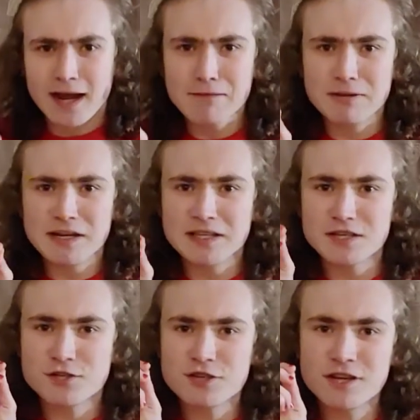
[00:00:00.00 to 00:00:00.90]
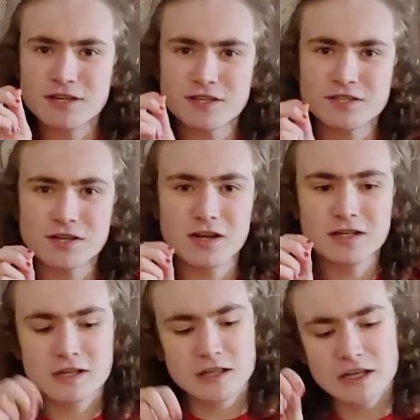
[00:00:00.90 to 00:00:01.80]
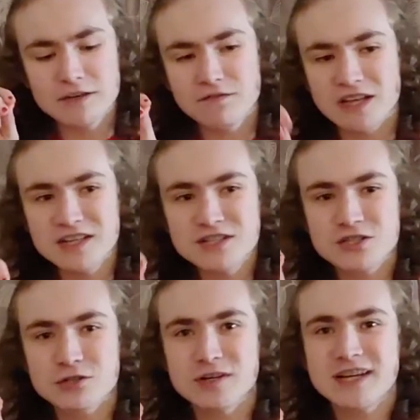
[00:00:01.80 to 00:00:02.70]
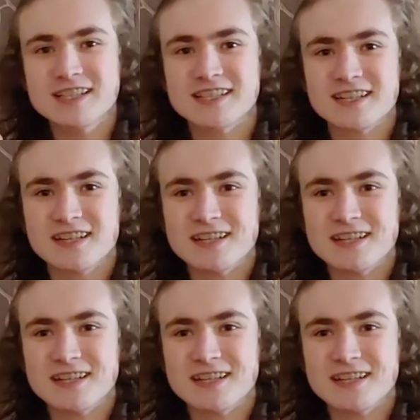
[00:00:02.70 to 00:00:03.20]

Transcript: I'd be the genius on Cleveland Street.